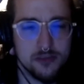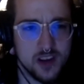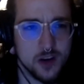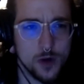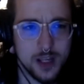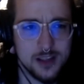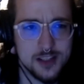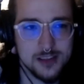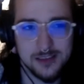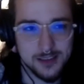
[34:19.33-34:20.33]
Fair
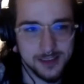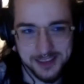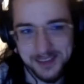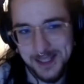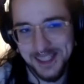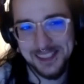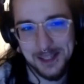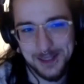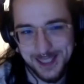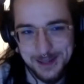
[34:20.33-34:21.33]
wage,
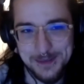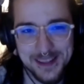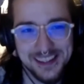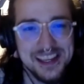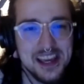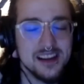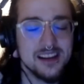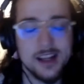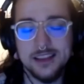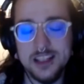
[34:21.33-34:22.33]

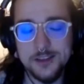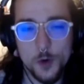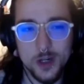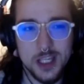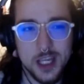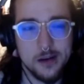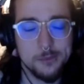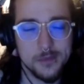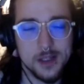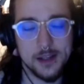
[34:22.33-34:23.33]
at least 40K.
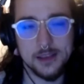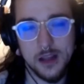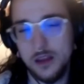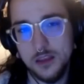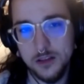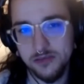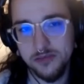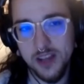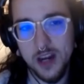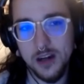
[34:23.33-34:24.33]
At the
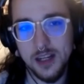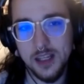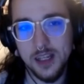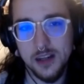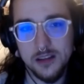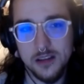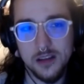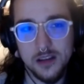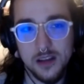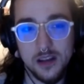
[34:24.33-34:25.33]
very,
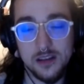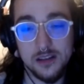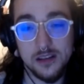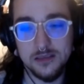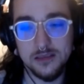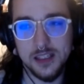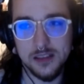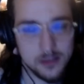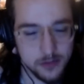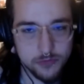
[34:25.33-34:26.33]
like
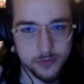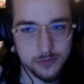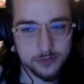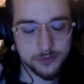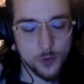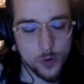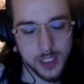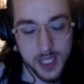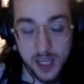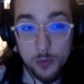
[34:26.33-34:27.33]

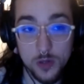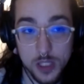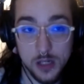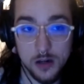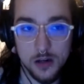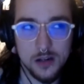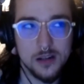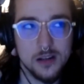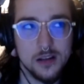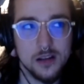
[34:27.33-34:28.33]
40K per year
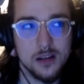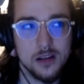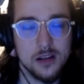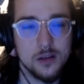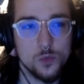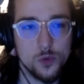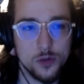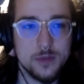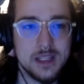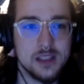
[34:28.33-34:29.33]

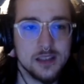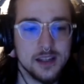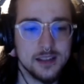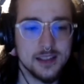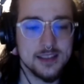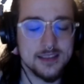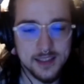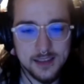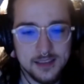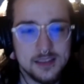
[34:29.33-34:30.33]
would be like, is
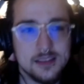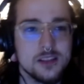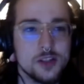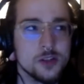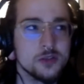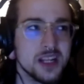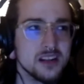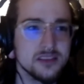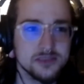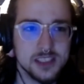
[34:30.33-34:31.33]
like,
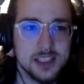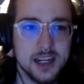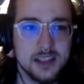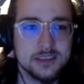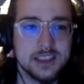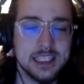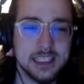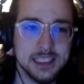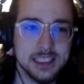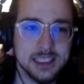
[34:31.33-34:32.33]
enough to kind of like